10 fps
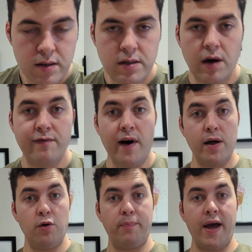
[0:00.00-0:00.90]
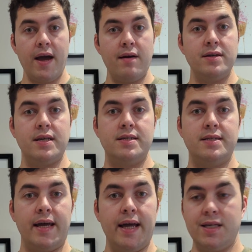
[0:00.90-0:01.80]
So final beer is the
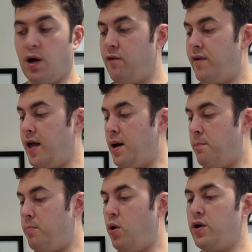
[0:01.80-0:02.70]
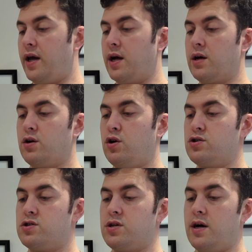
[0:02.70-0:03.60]
Sticky Toffee Pudding and
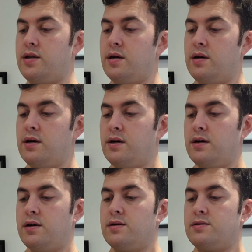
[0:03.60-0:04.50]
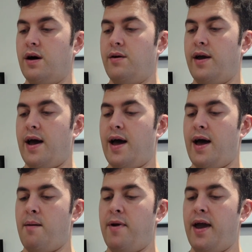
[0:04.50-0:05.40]
Custard. So
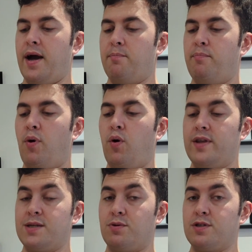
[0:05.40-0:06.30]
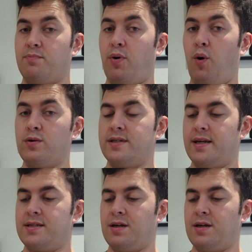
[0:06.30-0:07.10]
yeah, this one's a porter this